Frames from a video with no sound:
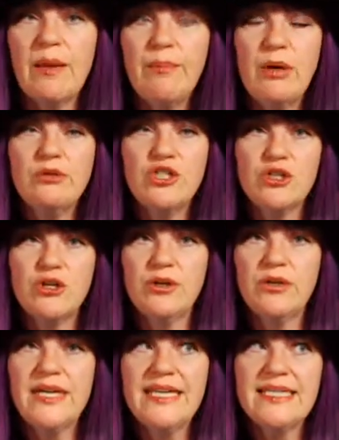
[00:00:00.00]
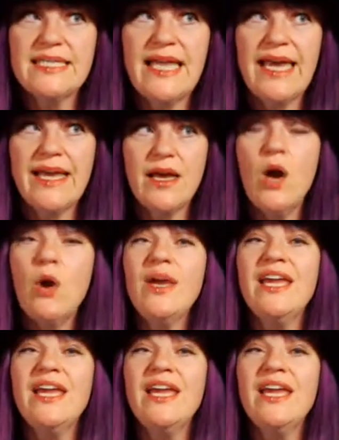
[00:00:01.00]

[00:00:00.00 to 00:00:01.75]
post journal is like, oh,